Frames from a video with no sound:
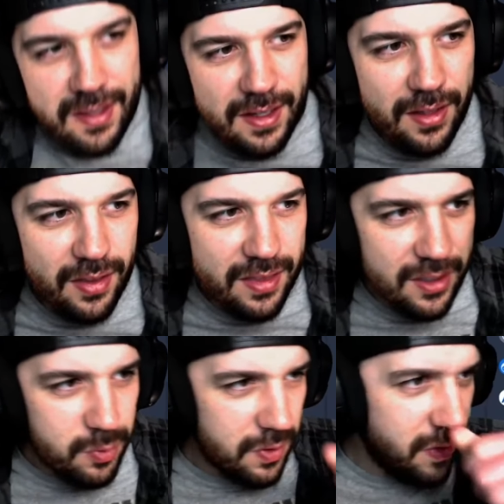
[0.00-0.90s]
I think
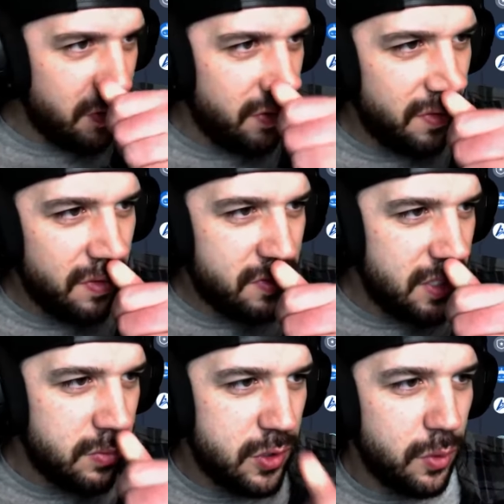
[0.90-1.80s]
that's what the
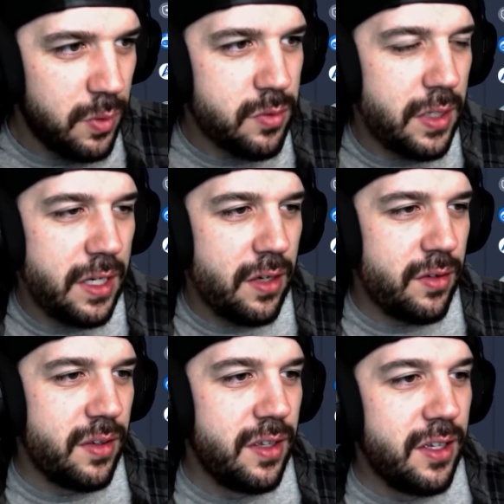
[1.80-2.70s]
team 2 is right now.
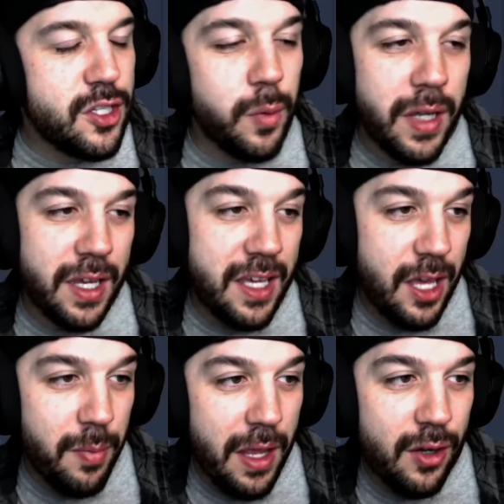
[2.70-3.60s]
So we got
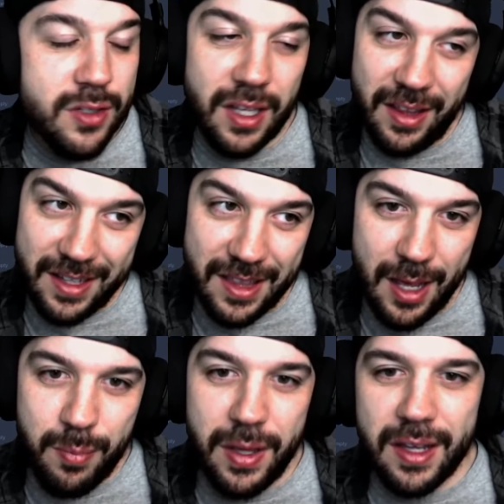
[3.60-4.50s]
Cam Akers. I like
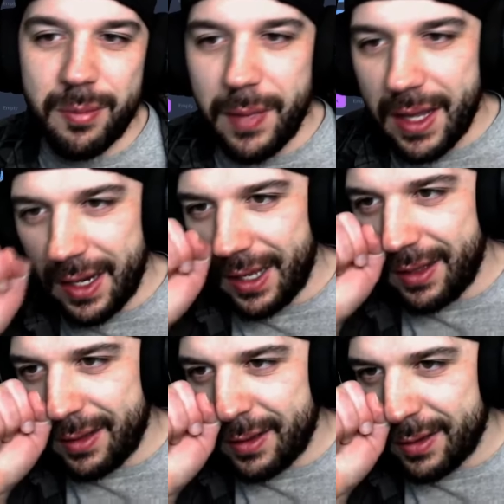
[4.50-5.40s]
that pick. Man,
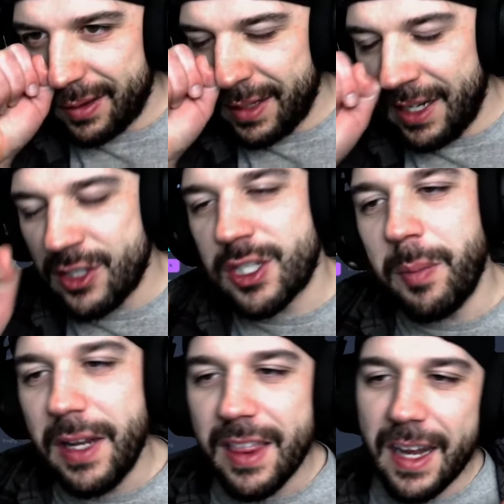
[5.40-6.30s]
that is
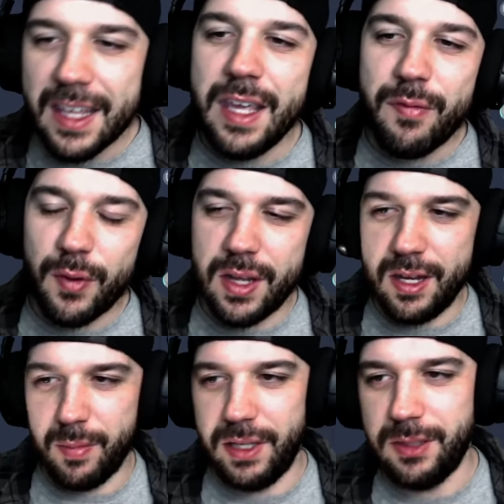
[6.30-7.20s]
somebody that I keep forgetting
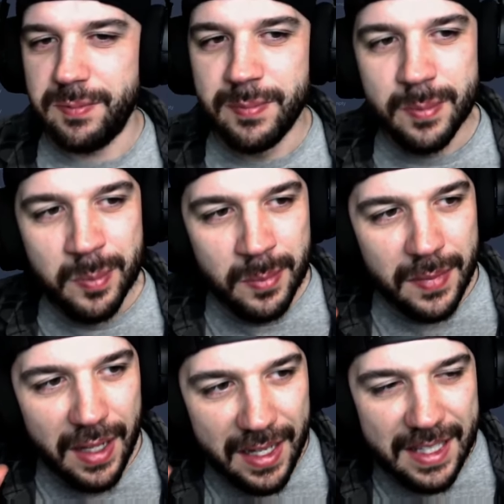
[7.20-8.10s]
about.
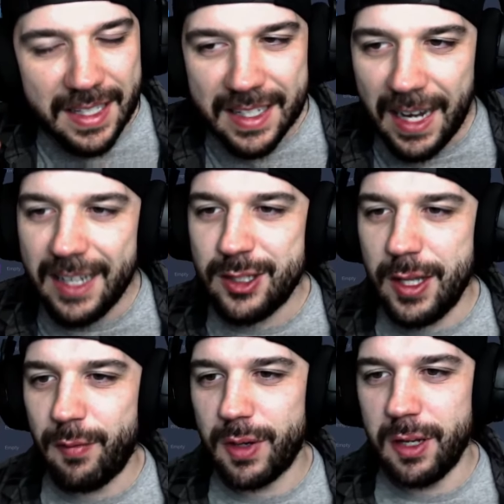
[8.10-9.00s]
I got to stop
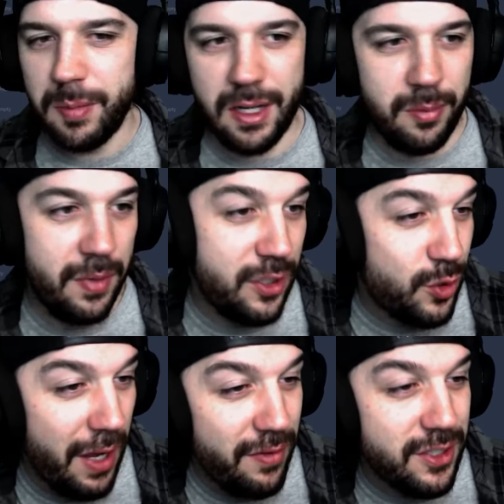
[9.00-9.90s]
forgetting about him. And
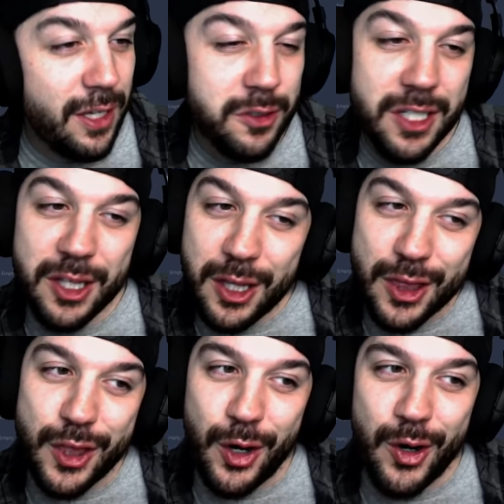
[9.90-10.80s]
Travis Kelce in the
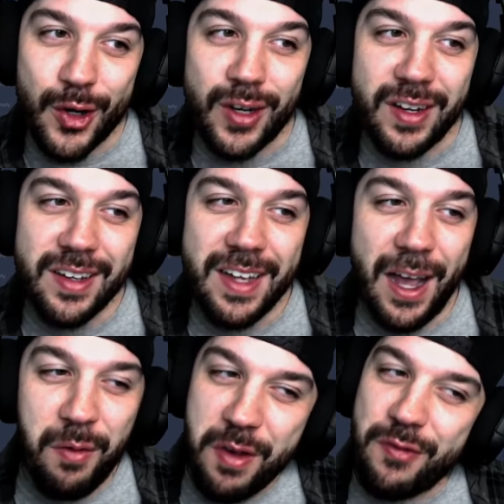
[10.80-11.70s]
3rd.
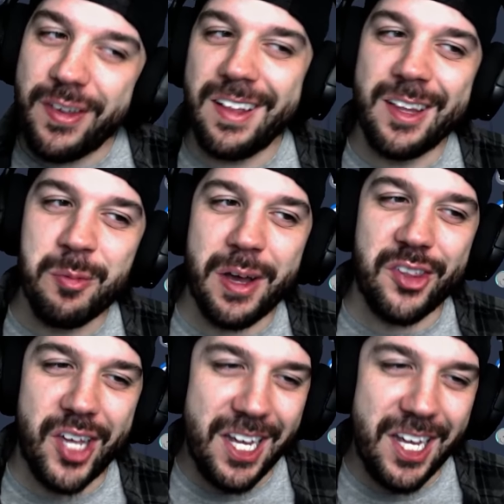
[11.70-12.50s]
How are we feeling about that?